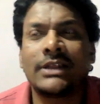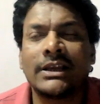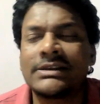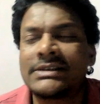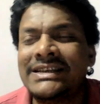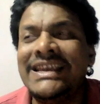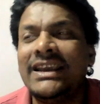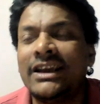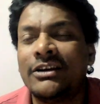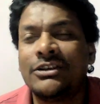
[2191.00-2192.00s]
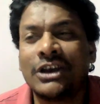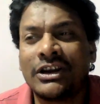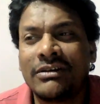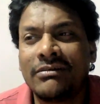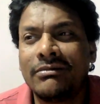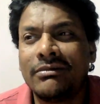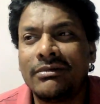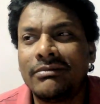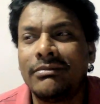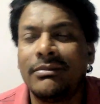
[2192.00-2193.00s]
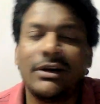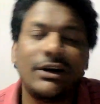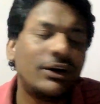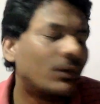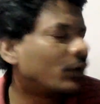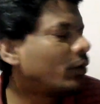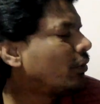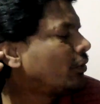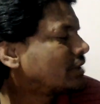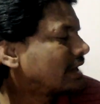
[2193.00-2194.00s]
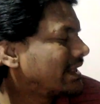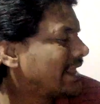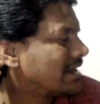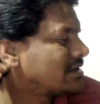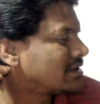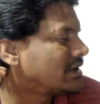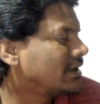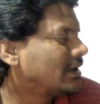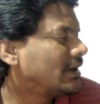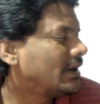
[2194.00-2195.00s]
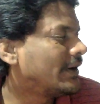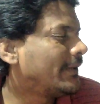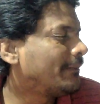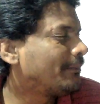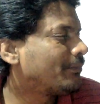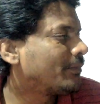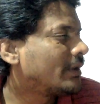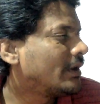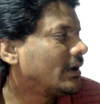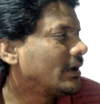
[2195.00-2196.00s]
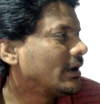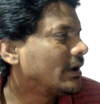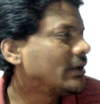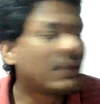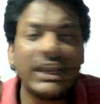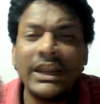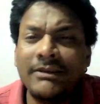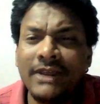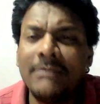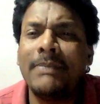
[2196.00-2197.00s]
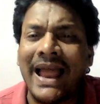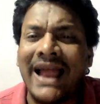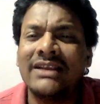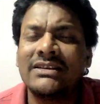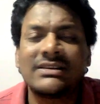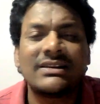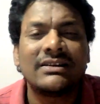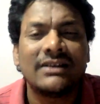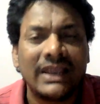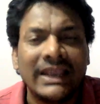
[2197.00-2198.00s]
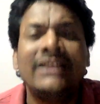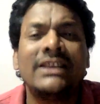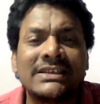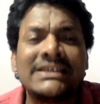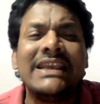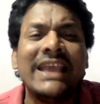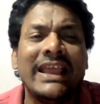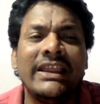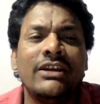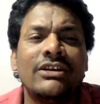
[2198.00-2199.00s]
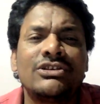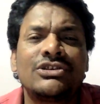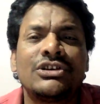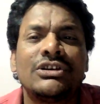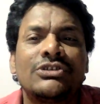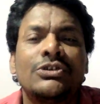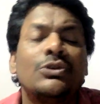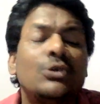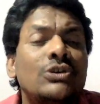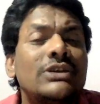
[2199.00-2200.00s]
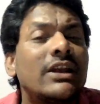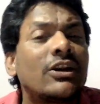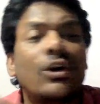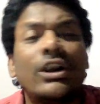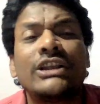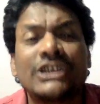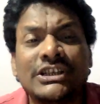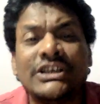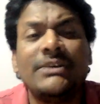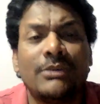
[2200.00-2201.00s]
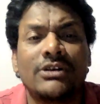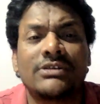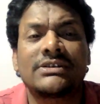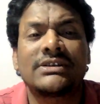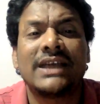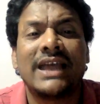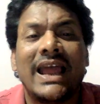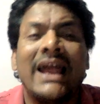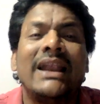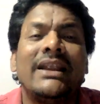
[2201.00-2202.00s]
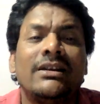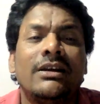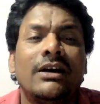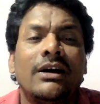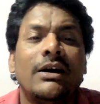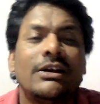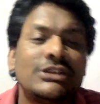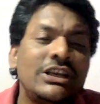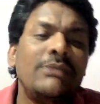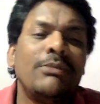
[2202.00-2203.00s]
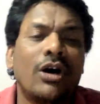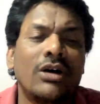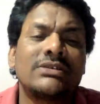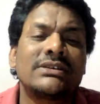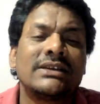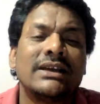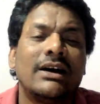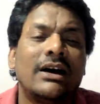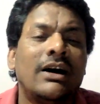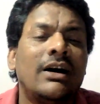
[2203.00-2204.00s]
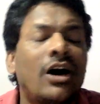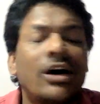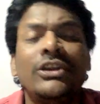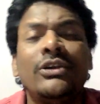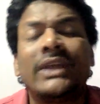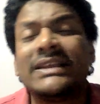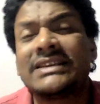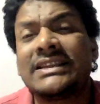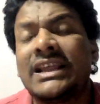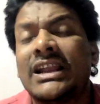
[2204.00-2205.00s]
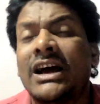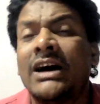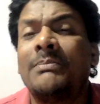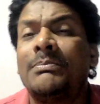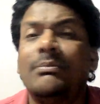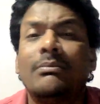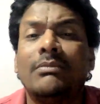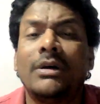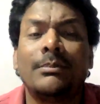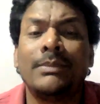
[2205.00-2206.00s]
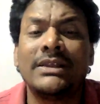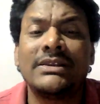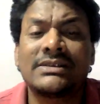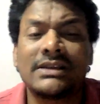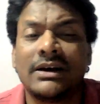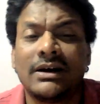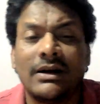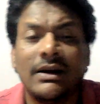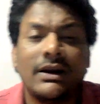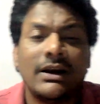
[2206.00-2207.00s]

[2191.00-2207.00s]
the sea. The what do you say that? Um, the living plants in the sea areas. So those are called as a sea moss. And sea moss, or you can say that means a